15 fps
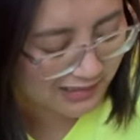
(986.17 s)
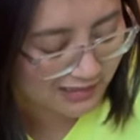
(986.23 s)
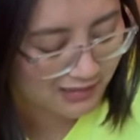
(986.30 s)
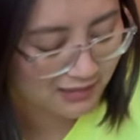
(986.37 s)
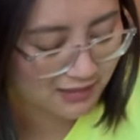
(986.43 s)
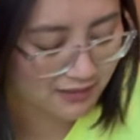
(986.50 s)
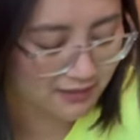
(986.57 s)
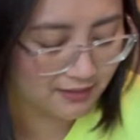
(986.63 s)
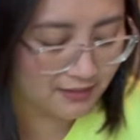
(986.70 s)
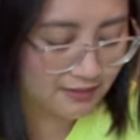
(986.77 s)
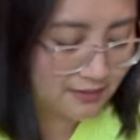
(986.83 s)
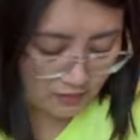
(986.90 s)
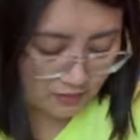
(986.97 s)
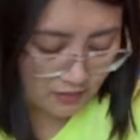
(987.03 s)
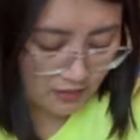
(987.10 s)
Ugh.
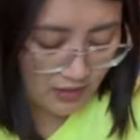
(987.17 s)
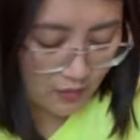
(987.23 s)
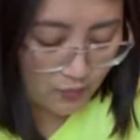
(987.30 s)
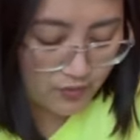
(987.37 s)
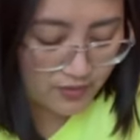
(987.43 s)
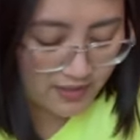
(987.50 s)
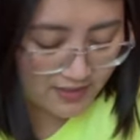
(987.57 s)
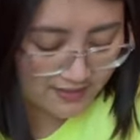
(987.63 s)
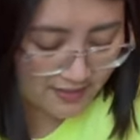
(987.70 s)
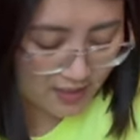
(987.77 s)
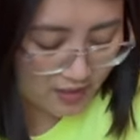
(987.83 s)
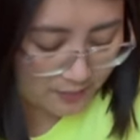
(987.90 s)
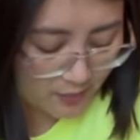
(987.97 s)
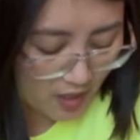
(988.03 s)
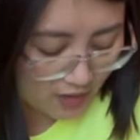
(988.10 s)
Now with this
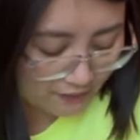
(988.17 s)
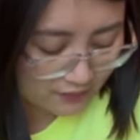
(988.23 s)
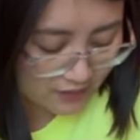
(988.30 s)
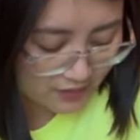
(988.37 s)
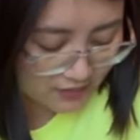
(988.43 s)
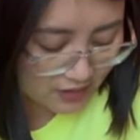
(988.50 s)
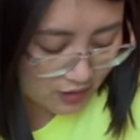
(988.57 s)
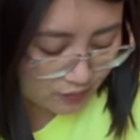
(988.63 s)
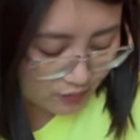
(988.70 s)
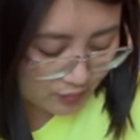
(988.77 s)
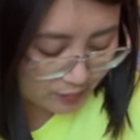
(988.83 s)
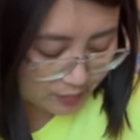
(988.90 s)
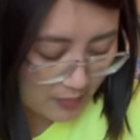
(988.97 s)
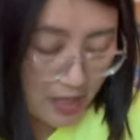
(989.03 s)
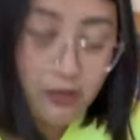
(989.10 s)
setup, obviously you
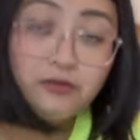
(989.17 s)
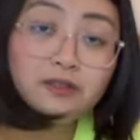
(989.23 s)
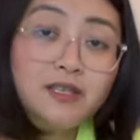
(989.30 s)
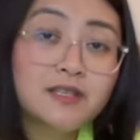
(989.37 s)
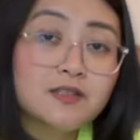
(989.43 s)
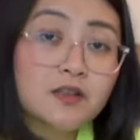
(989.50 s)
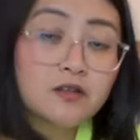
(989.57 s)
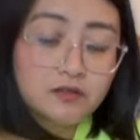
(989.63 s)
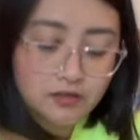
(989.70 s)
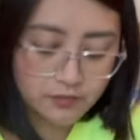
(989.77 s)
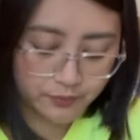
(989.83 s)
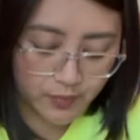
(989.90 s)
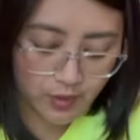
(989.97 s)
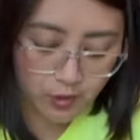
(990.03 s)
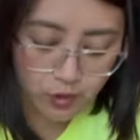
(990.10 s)
will mount this on a
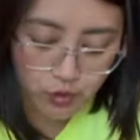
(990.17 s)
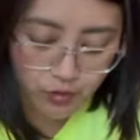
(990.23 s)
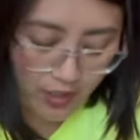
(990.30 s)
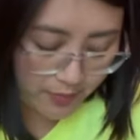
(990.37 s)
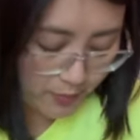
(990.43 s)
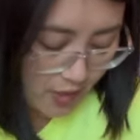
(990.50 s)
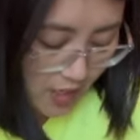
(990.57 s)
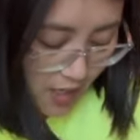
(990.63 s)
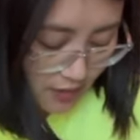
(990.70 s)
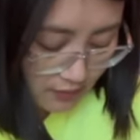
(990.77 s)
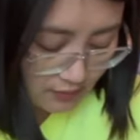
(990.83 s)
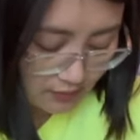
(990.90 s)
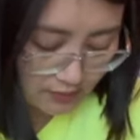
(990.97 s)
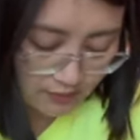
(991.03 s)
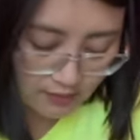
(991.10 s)
bigger tripod,